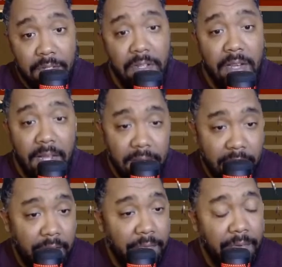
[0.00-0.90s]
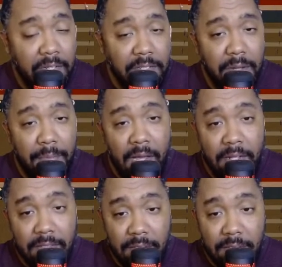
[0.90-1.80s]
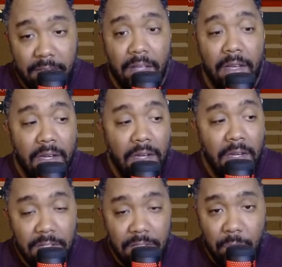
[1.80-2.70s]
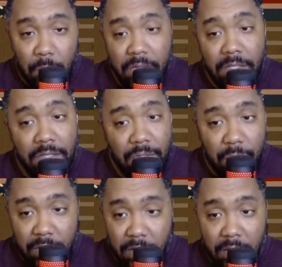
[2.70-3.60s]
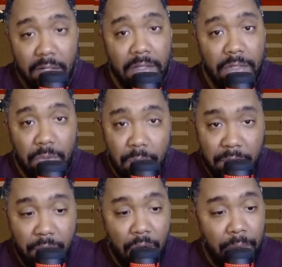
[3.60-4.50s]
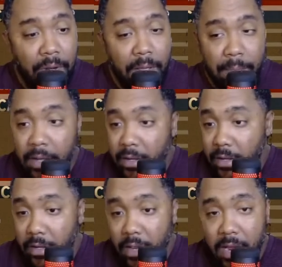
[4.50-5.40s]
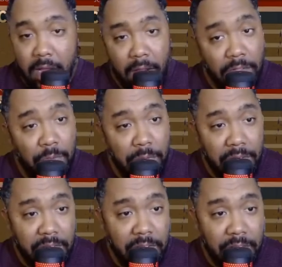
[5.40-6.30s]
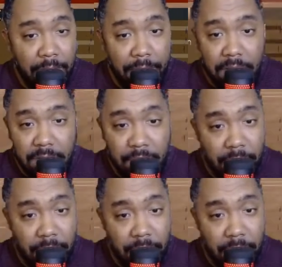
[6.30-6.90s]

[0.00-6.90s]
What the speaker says: 19 finishing badges, 20 shooting, 24 playmaking, 26 defensive.